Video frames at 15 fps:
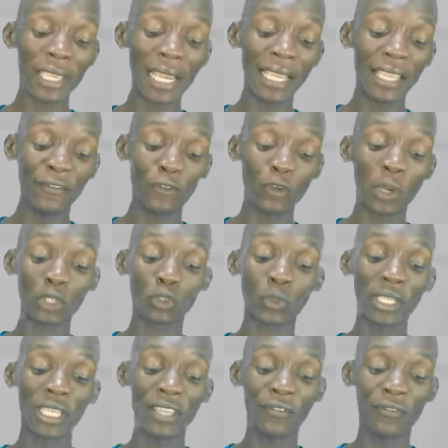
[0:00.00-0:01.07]
here if you are to
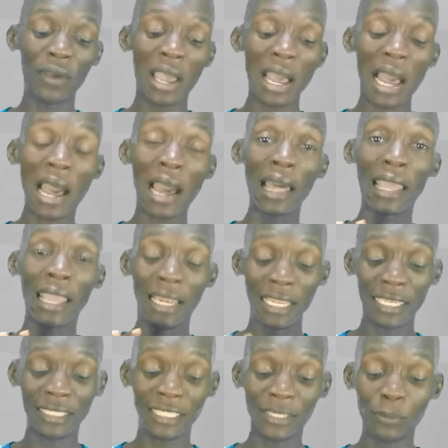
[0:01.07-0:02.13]
give
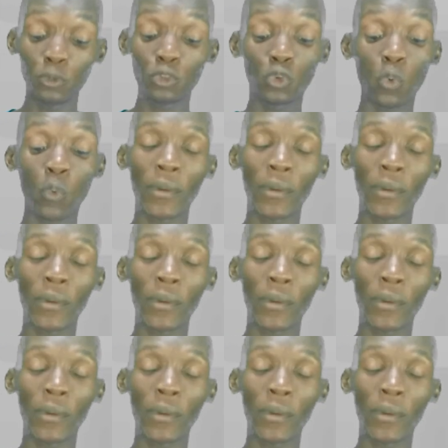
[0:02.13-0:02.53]
any team to